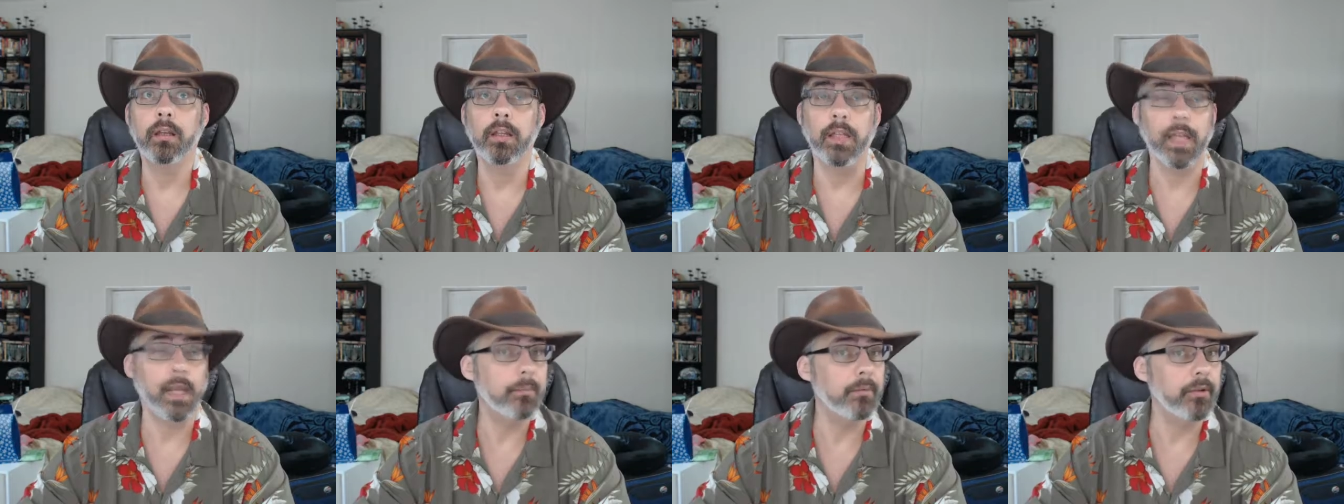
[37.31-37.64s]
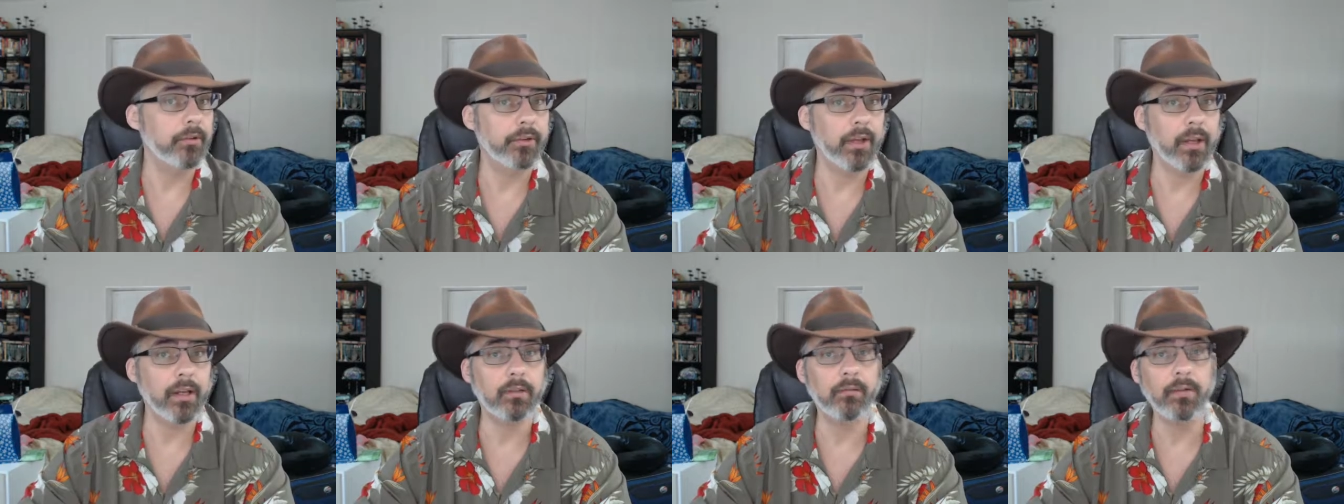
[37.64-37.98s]
game
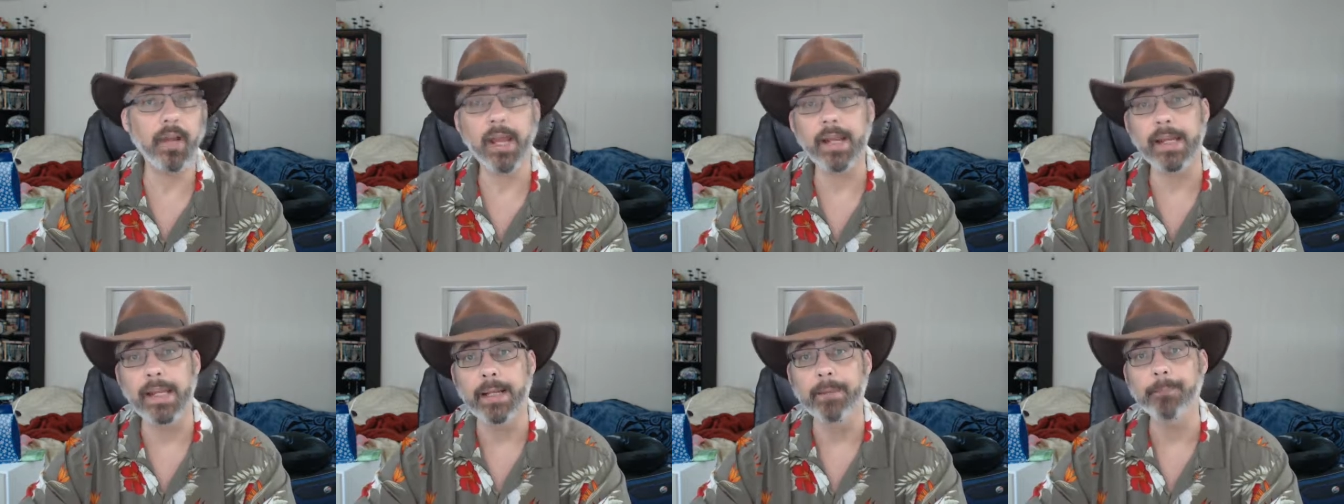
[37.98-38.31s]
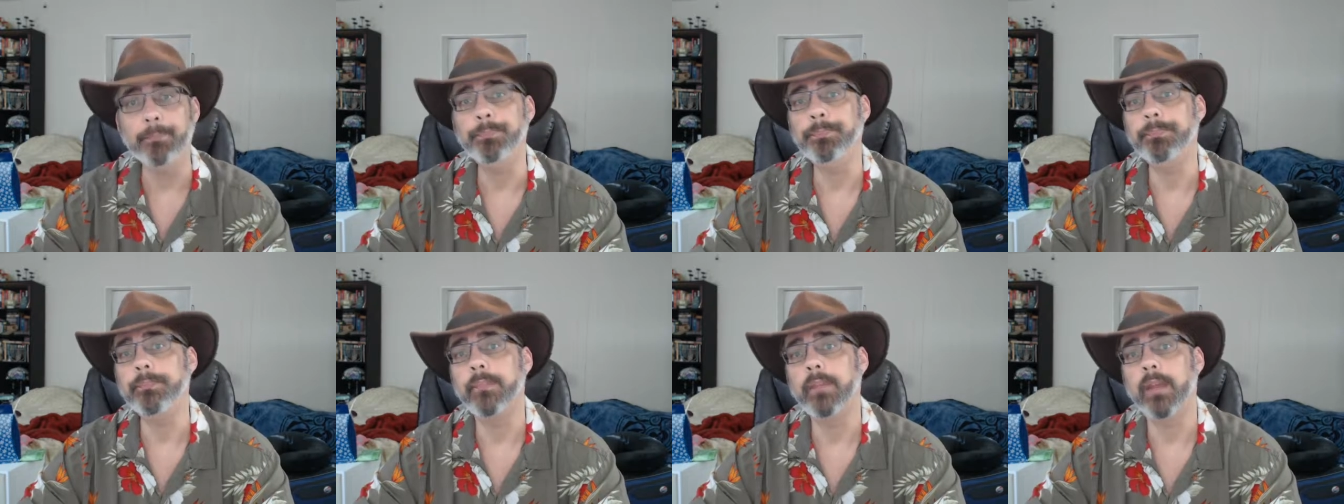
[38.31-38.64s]
design and
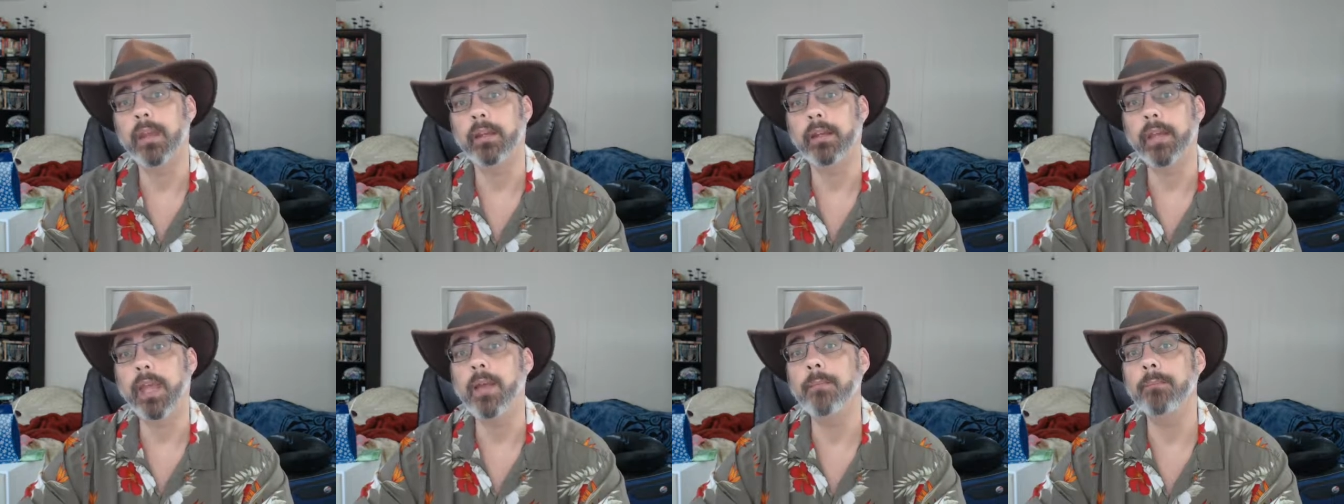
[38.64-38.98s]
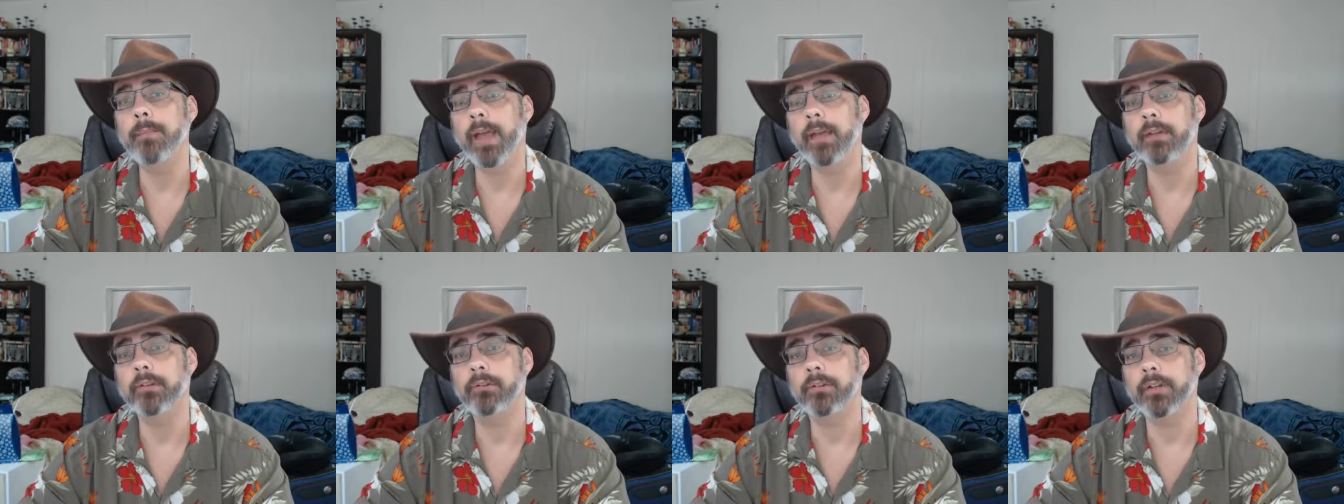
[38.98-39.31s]
writing, game
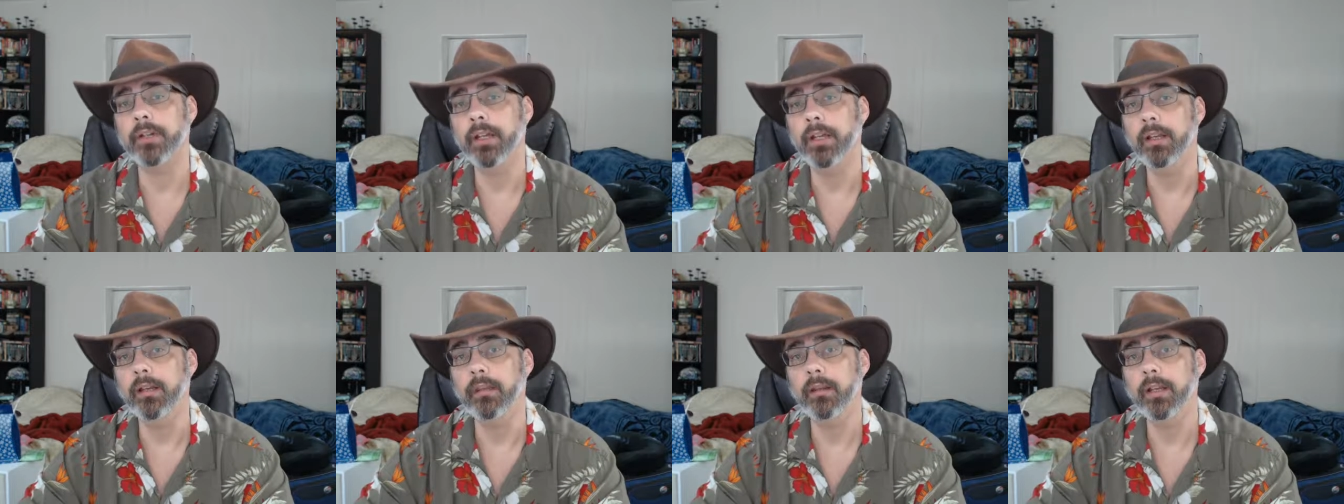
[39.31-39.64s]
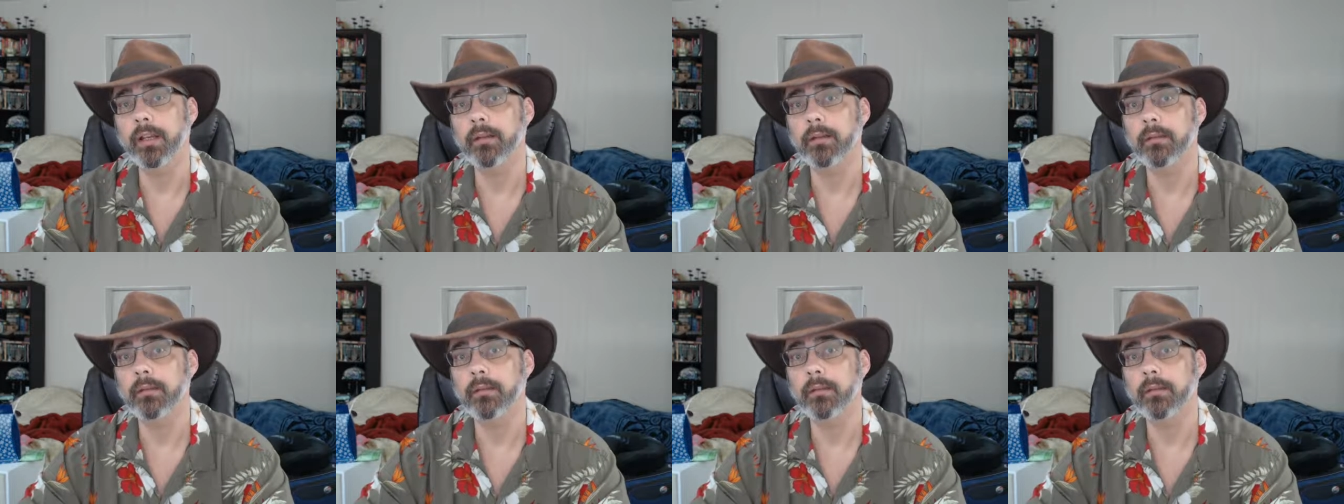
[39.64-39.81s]
mastering,